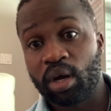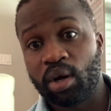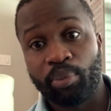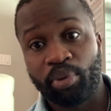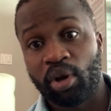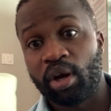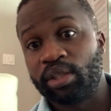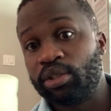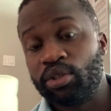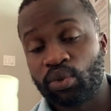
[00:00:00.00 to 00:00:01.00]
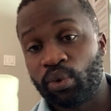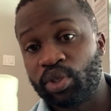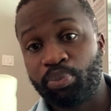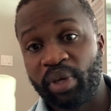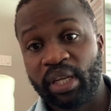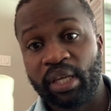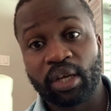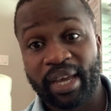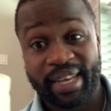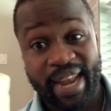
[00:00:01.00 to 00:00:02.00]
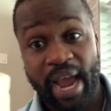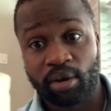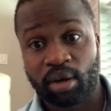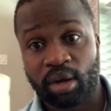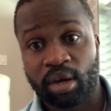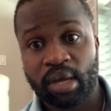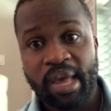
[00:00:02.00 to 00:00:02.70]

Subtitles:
or Pilates or spinning at 9 o'clock,